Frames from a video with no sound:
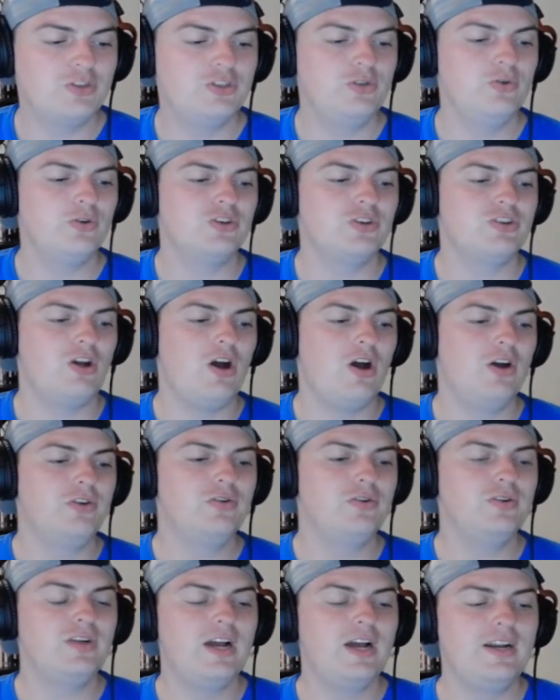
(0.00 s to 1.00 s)
Oklahoma
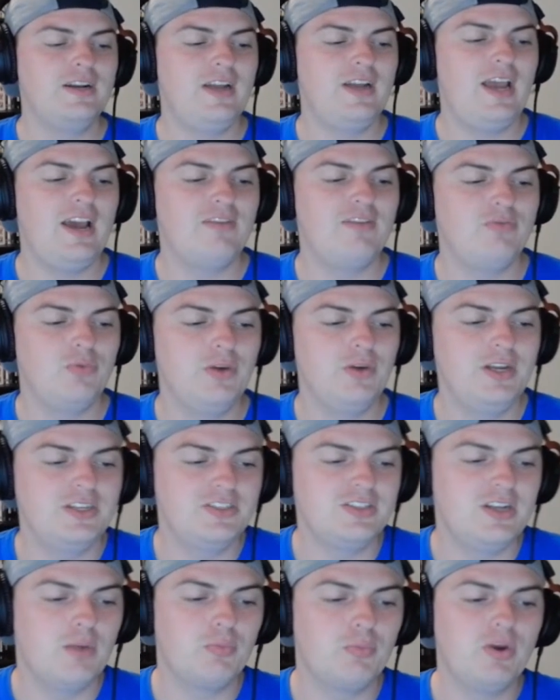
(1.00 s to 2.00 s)
Sooners under nine and
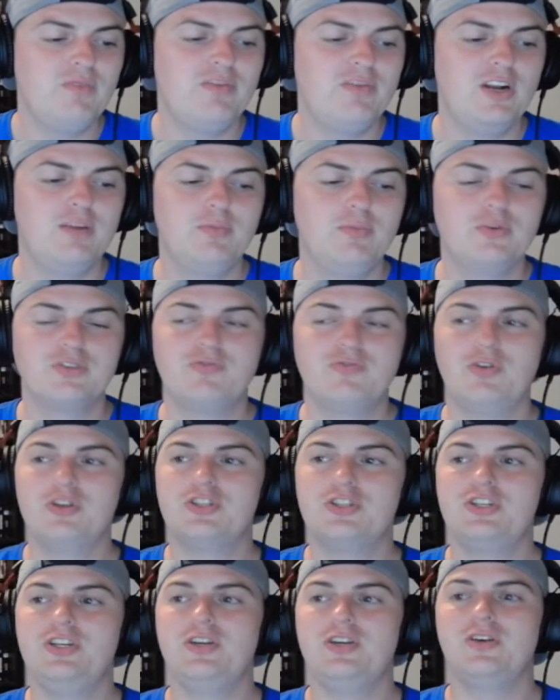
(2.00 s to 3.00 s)
a half wins. Now Brent
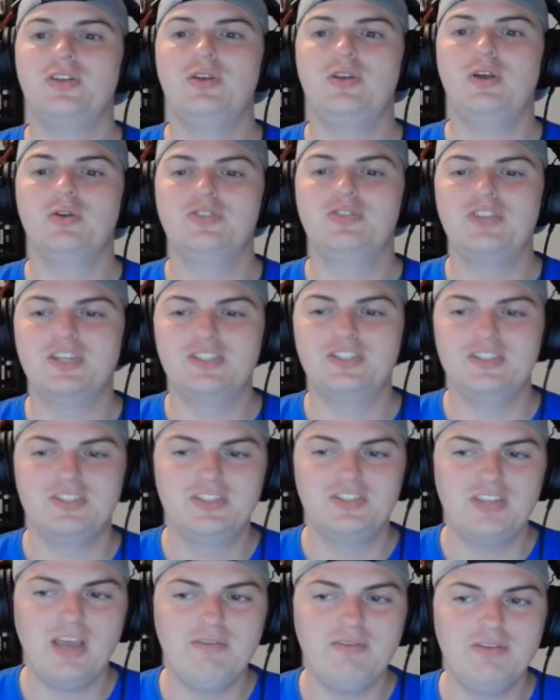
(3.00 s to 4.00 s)
Venables' first year,
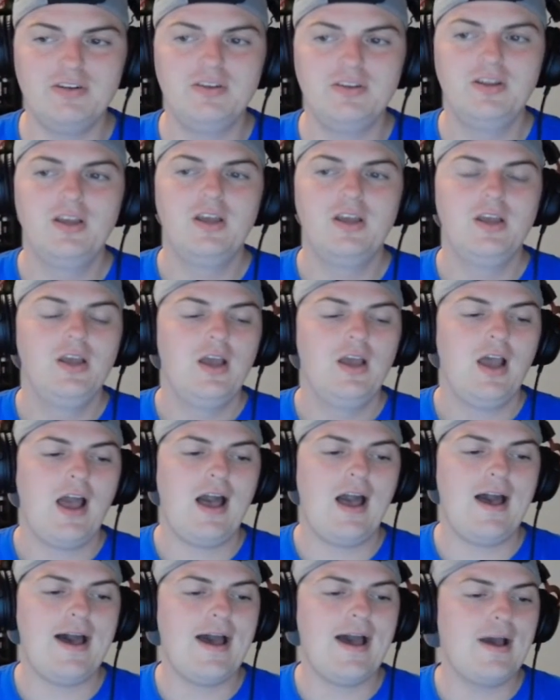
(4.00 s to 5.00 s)
they go six and
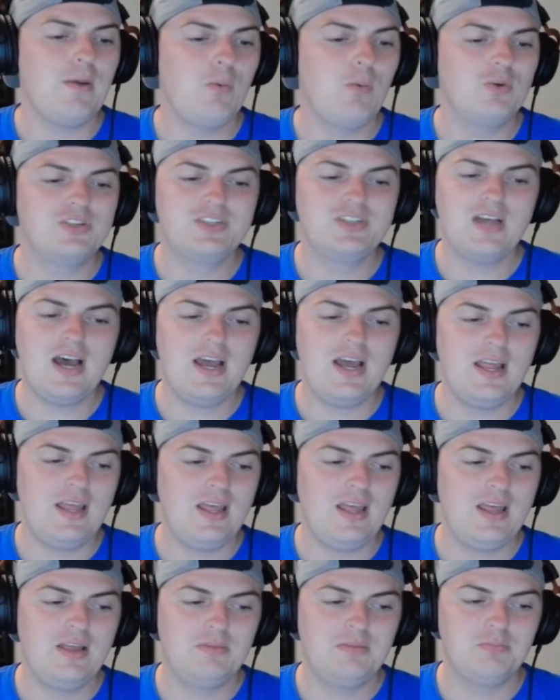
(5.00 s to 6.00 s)
seven. Uh,
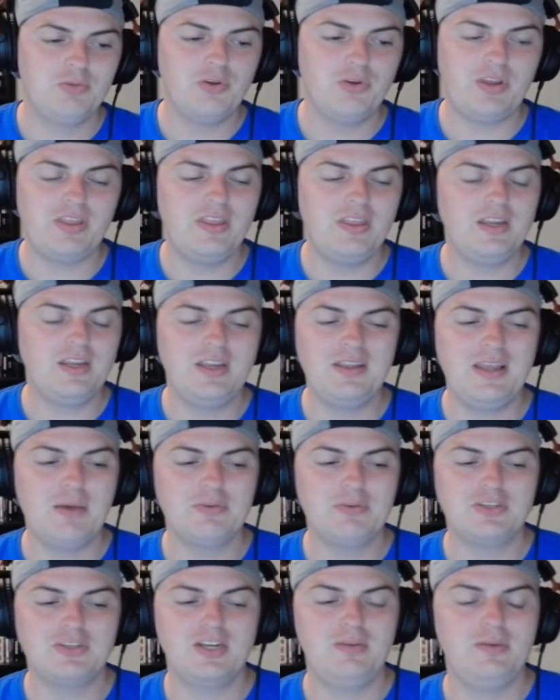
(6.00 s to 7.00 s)
was not
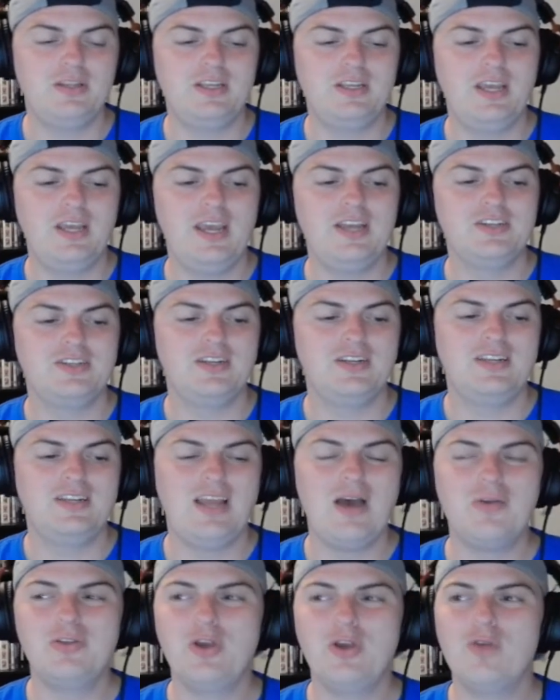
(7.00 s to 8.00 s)
really thinking that was going to be
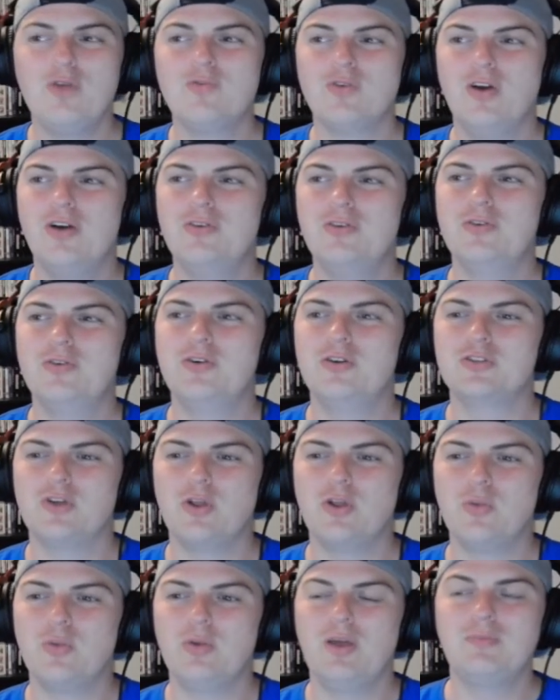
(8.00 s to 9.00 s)
the case. Now the
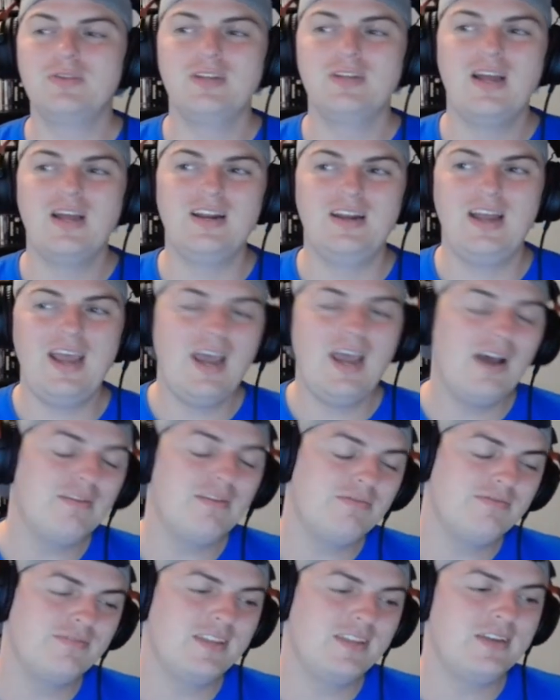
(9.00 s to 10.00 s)
over under goes all the way up
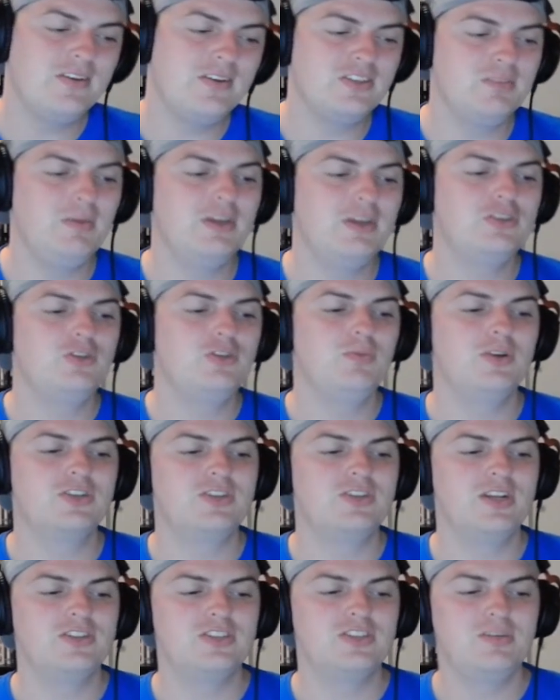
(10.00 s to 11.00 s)
to nine and a half. That
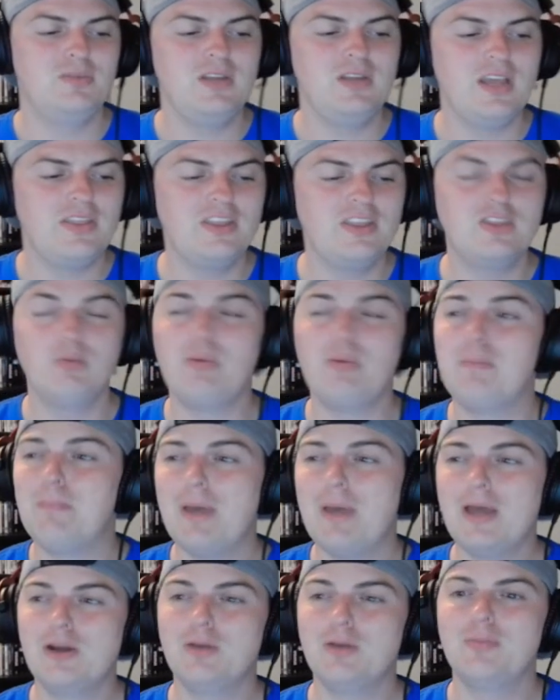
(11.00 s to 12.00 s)
doesn't make too much sense to
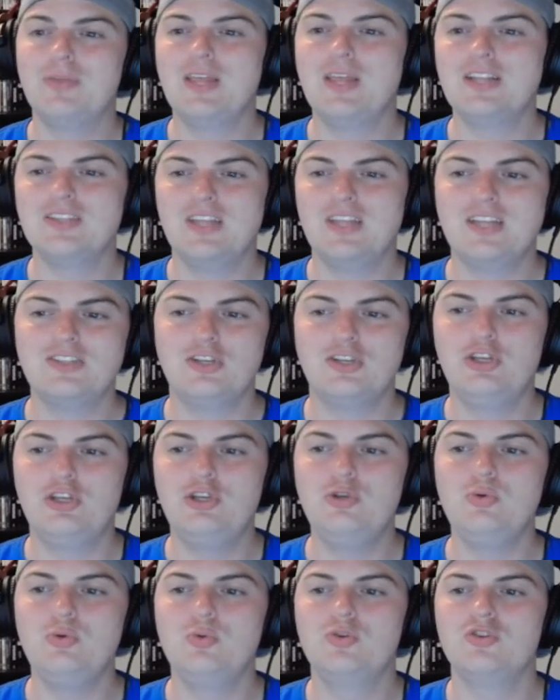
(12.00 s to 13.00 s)
me. I think they'll be better,
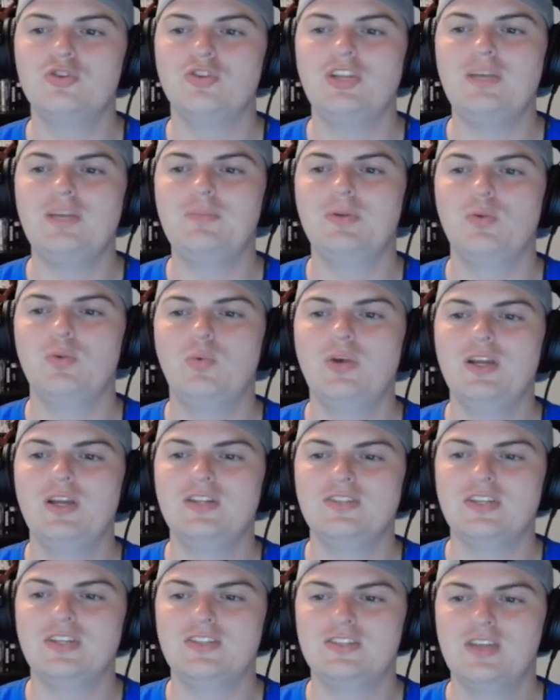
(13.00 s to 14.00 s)
but that's that's a
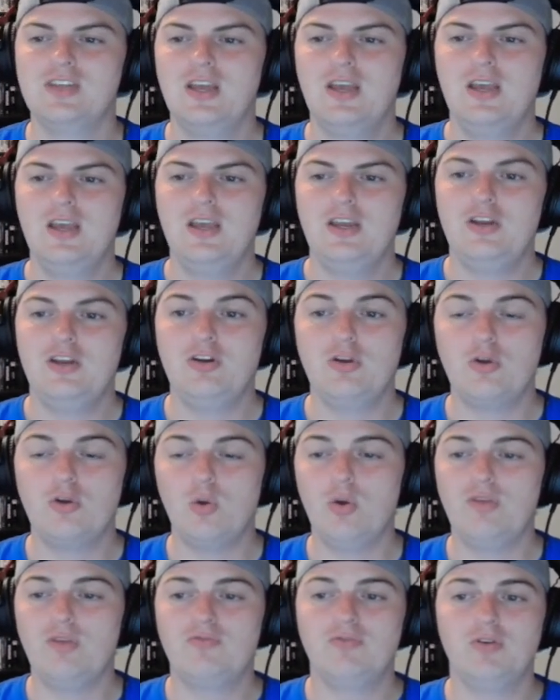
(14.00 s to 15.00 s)
huge leap in wins.
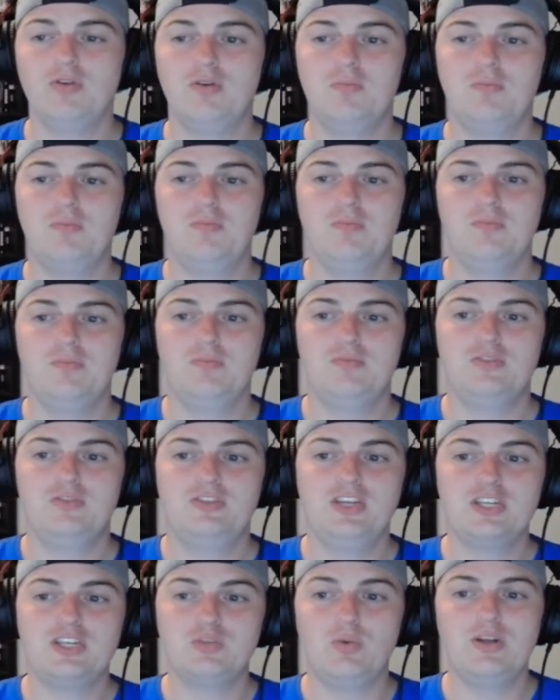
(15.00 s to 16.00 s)
That's you know going
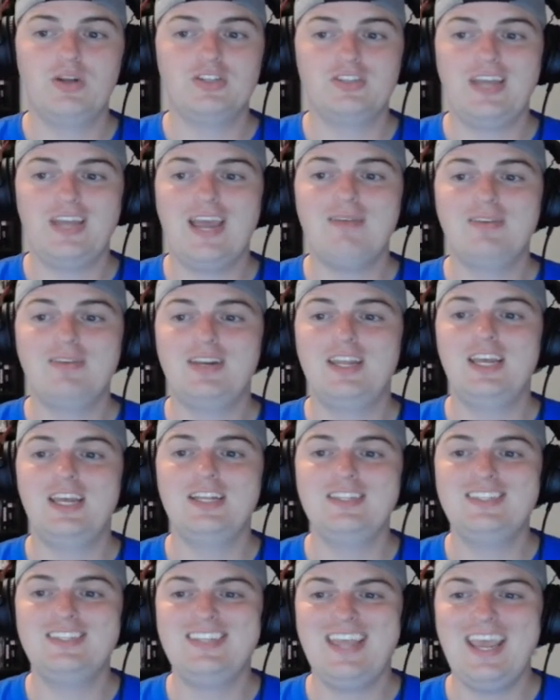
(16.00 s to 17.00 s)
from six
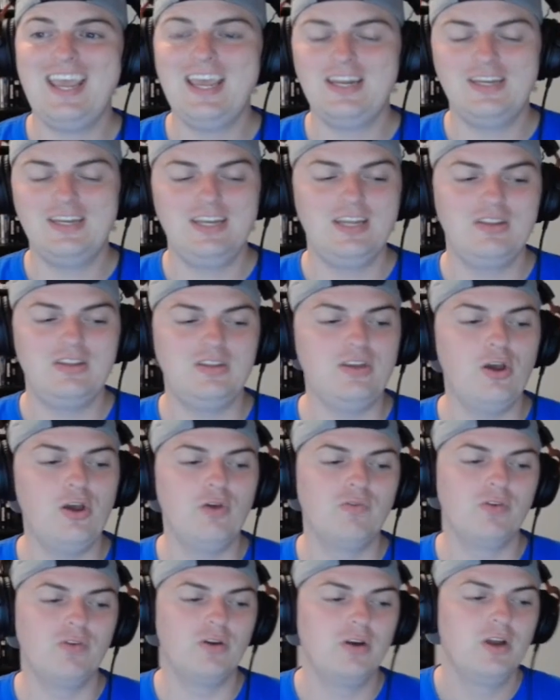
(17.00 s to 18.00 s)
wins to having to hit
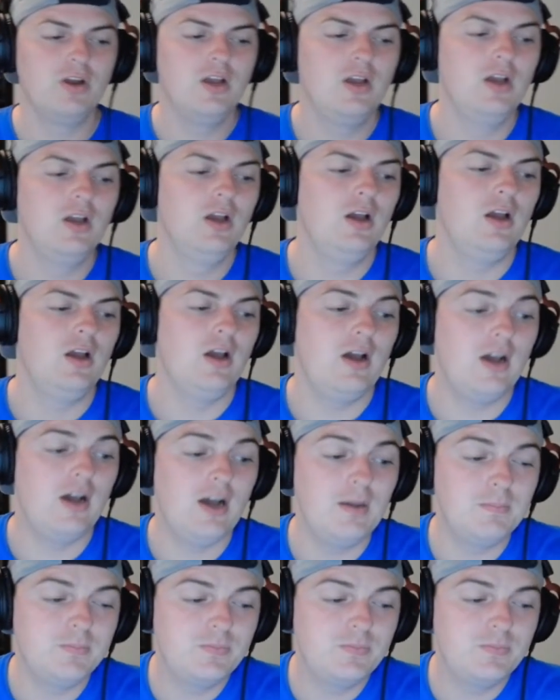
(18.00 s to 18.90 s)
ten to hit the over.